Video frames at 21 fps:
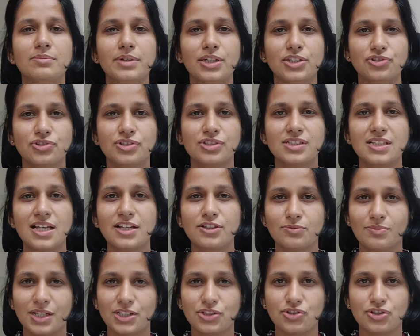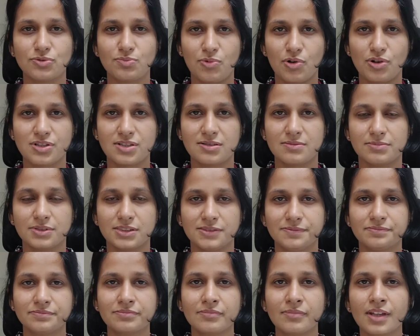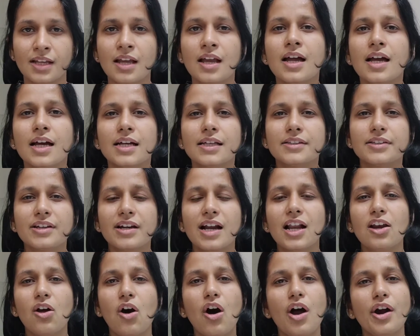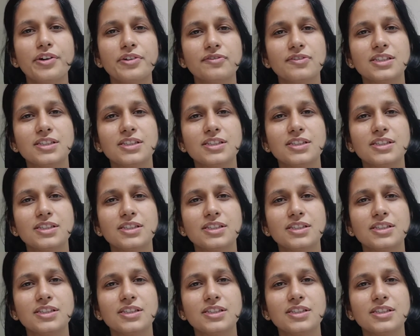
measures as much as possible. There are a lot